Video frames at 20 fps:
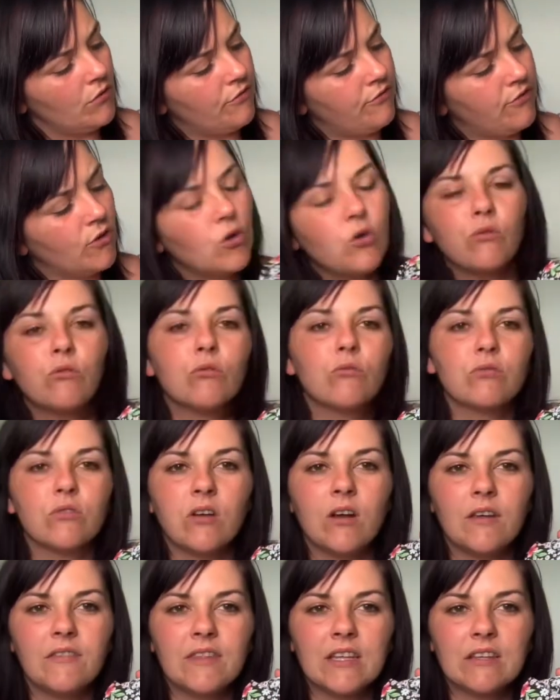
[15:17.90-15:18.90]
florals
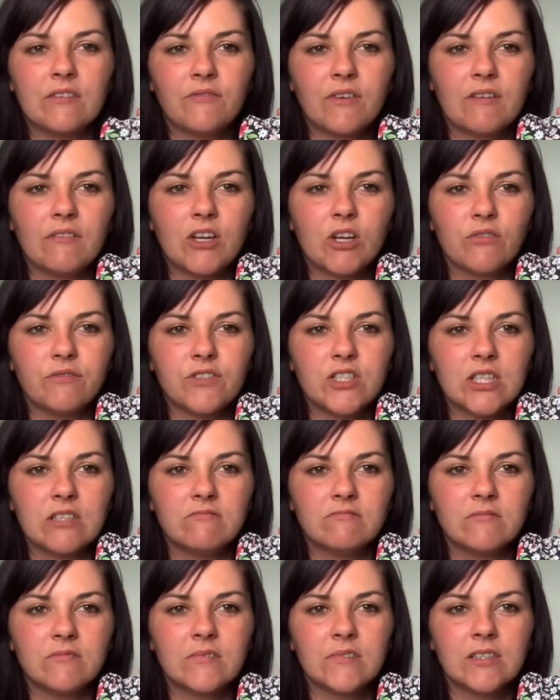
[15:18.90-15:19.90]
like this very
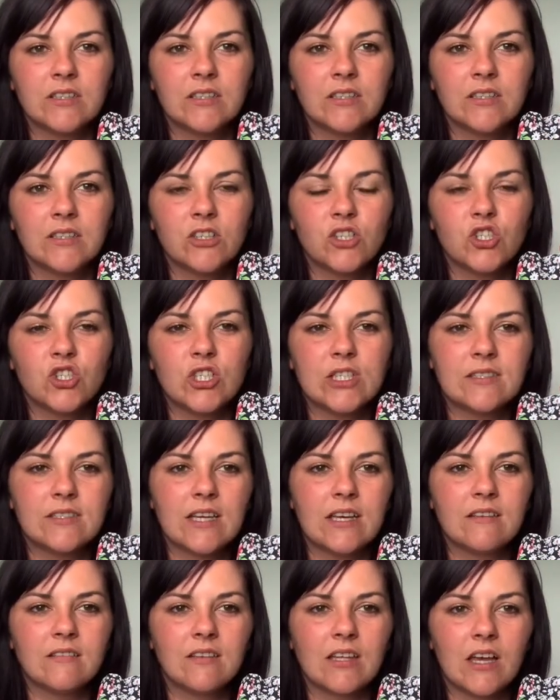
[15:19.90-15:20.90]
often, she
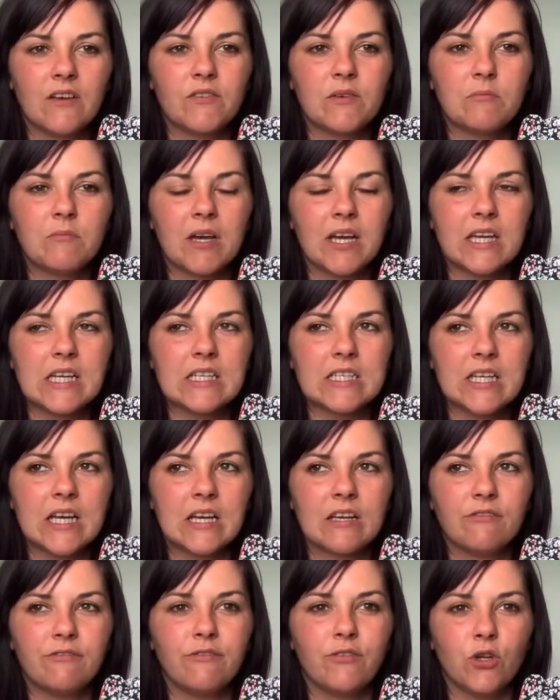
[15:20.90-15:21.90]
says, having made
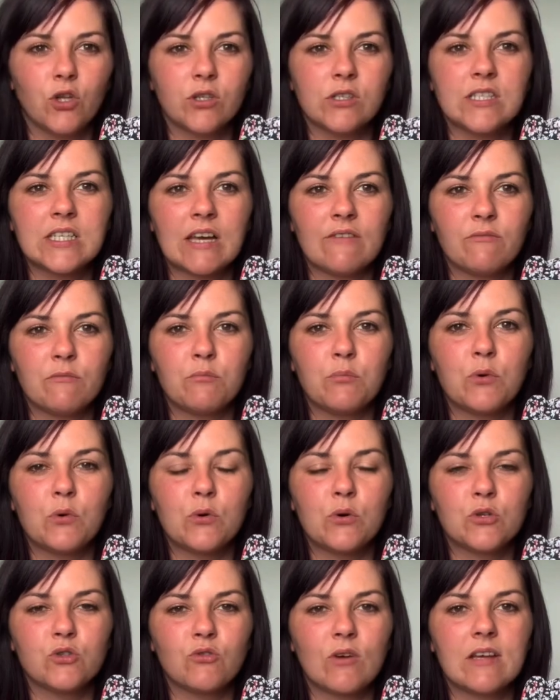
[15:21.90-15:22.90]
a full
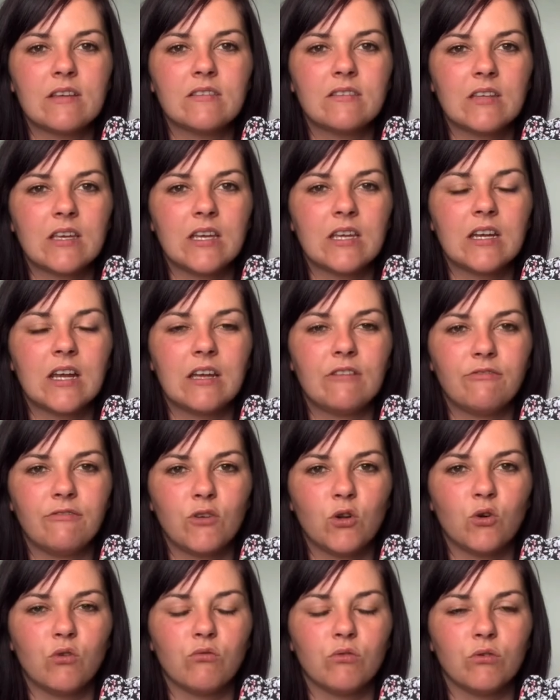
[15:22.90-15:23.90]
Davenport dress in a
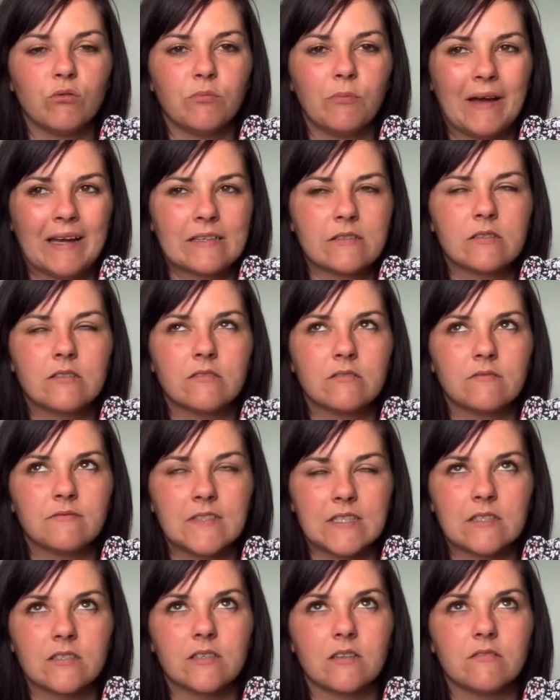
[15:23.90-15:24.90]
floral patterned
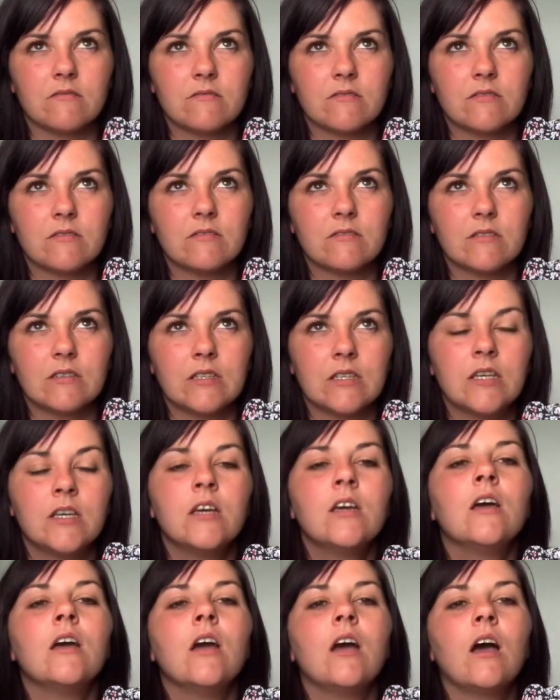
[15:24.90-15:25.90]
viscose.
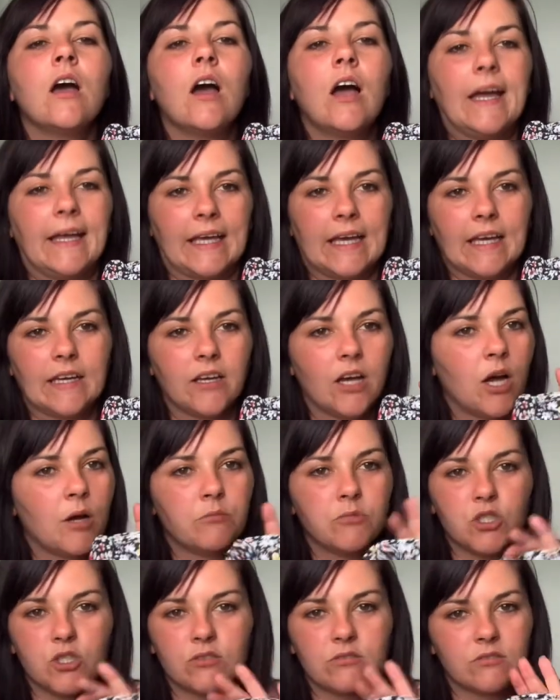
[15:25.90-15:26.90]
Okay, I'm
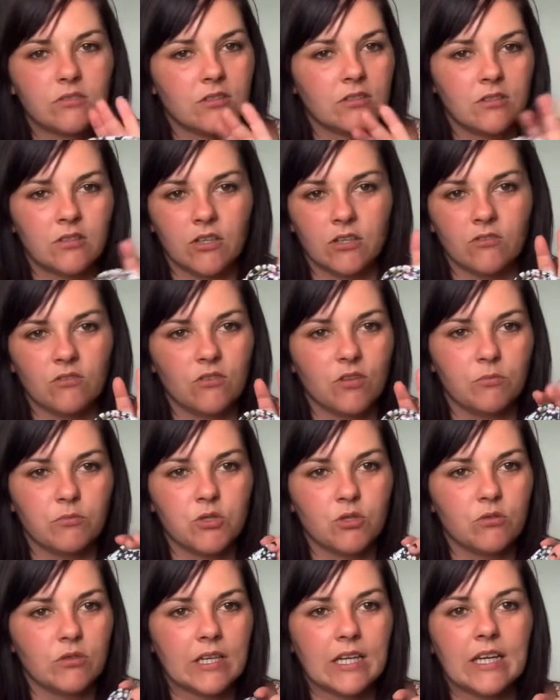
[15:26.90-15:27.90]
just going to stop
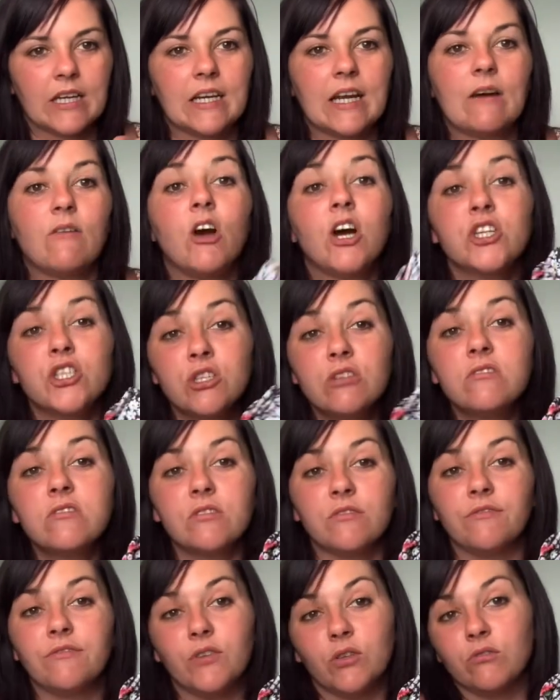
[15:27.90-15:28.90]
talking now. I do
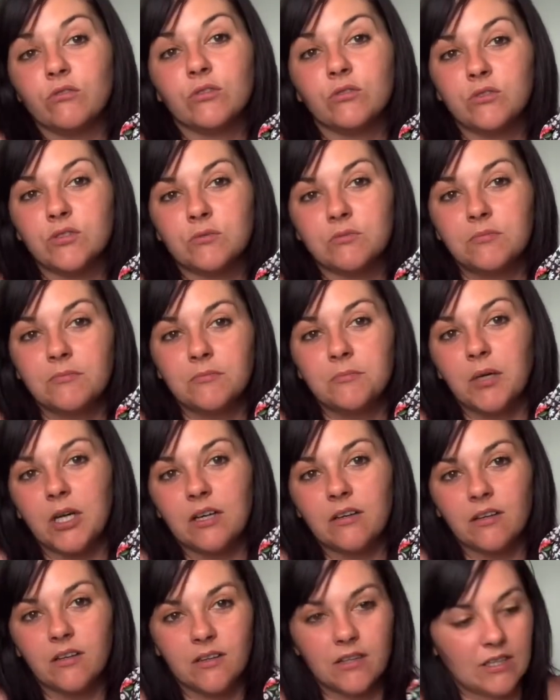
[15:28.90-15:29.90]
florals,
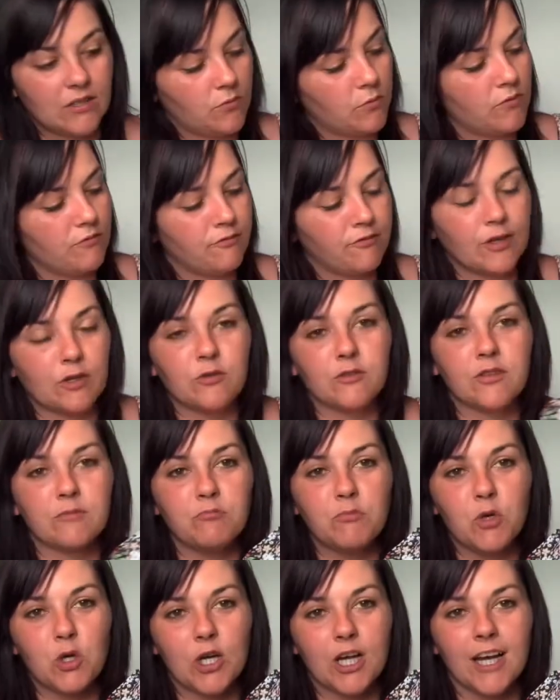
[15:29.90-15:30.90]
but this one feels
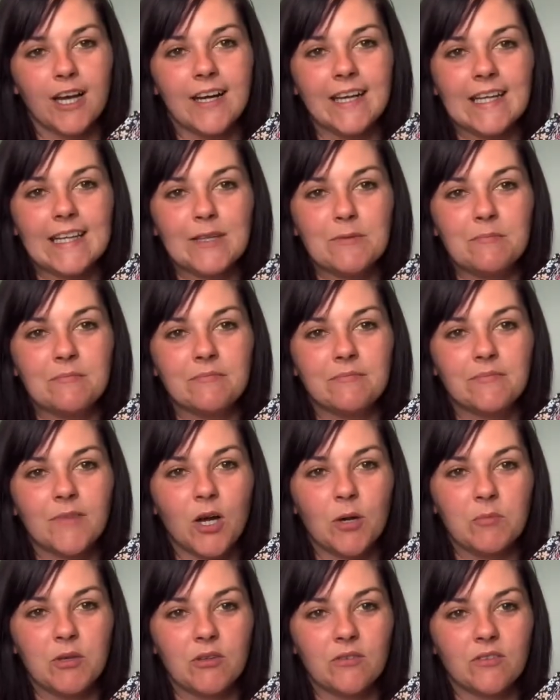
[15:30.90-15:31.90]
more girly than
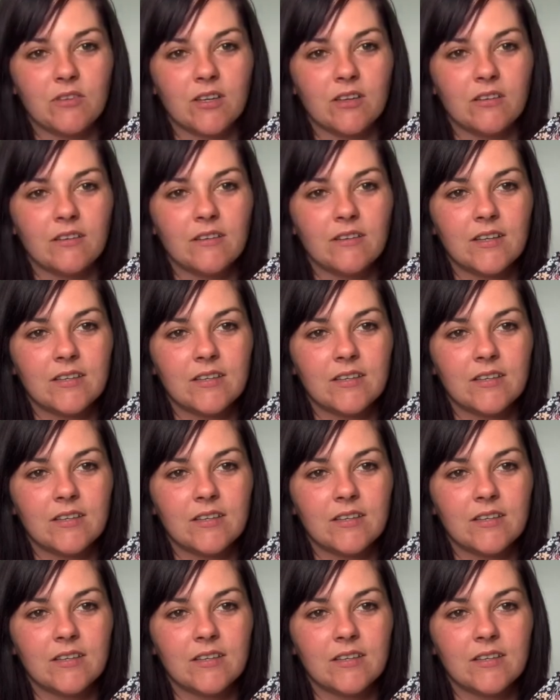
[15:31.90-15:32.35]
I'm used to.